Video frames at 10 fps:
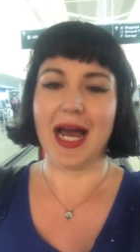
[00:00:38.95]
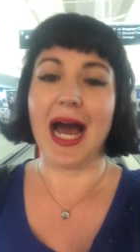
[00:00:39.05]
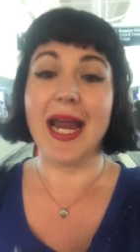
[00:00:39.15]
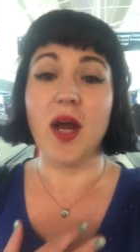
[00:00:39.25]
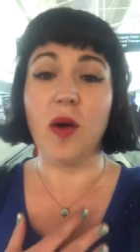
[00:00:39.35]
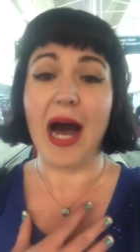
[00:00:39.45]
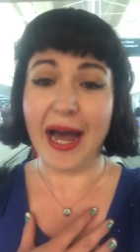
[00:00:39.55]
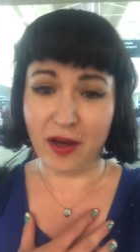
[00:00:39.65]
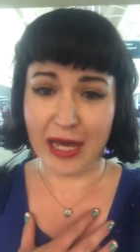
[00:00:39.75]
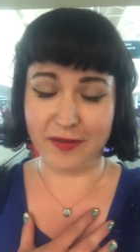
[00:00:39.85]
I know
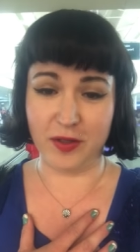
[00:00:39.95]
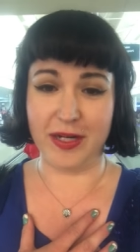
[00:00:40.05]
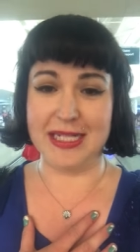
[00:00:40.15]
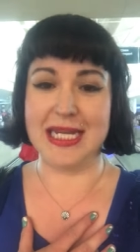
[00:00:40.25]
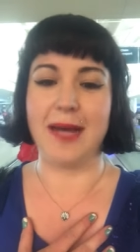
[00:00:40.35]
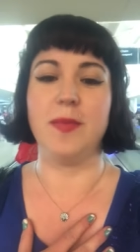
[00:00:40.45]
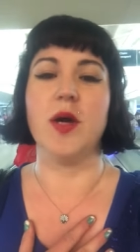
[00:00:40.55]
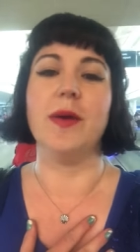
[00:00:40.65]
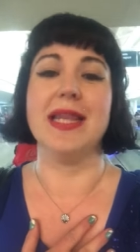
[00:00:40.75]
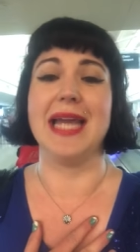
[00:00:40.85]
I'll have a great time
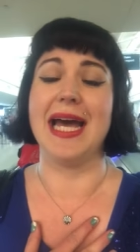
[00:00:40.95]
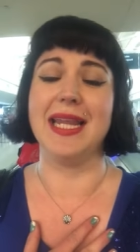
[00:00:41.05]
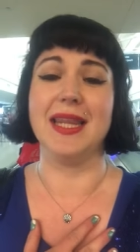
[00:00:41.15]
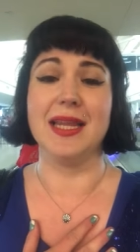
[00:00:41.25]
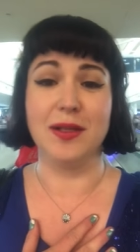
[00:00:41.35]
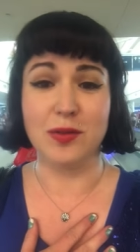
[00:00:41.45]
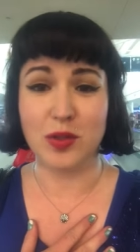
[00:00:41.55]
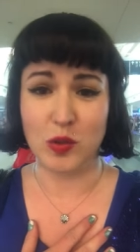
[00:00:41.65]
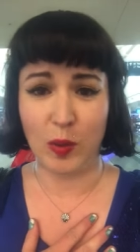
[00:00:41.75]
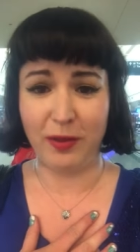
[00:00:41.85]
knowing that the Little
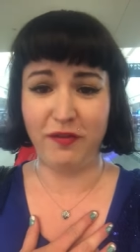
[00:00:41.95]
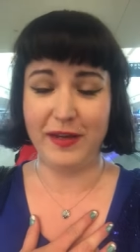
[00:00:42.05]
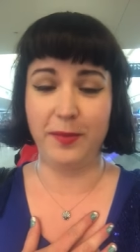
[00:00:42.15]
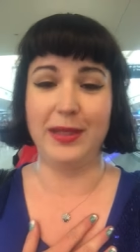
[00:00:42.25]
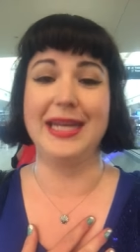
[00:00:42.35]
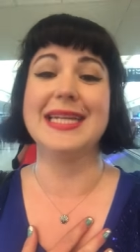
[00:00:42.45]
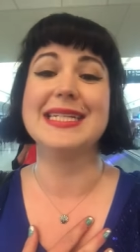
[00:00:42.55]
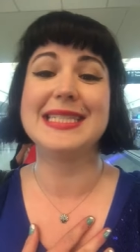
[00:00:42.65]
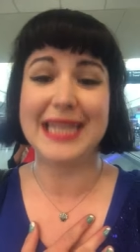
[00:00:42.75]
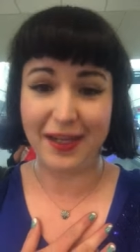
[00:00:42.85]
Stormy family is
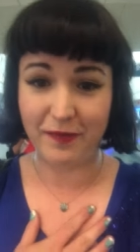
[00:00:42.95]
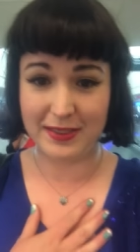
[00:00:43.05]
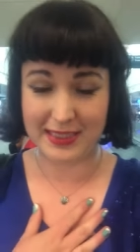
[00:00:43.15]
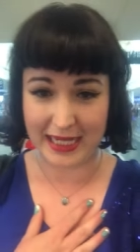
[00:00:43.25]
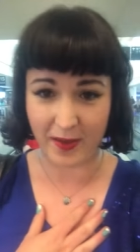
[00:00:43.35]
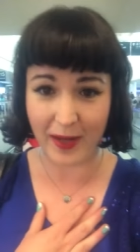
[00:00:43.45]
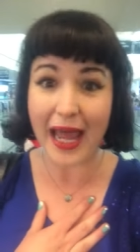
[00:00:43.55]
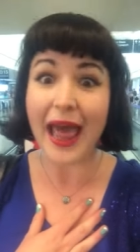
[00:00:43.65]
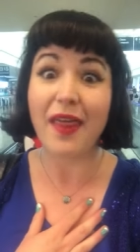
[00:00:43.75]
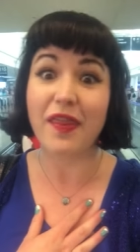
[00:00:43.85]
safe and sound.
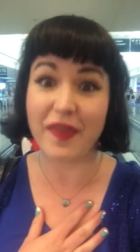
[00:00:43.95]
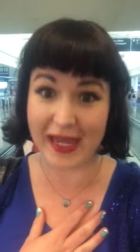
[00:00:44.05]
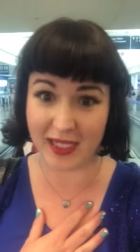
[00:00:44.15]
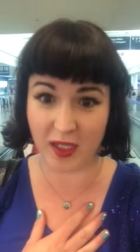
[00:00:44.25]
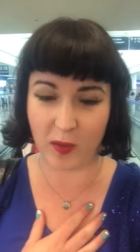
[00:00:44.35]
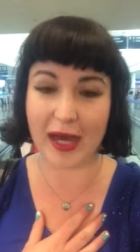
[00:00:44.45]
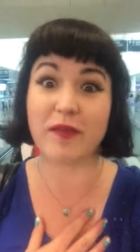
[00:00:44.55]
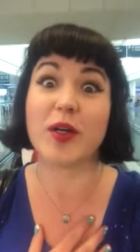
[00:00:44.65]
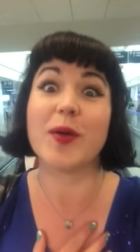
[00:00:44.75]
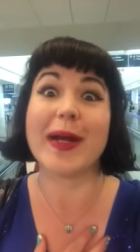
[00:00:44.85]
Thank you. Have a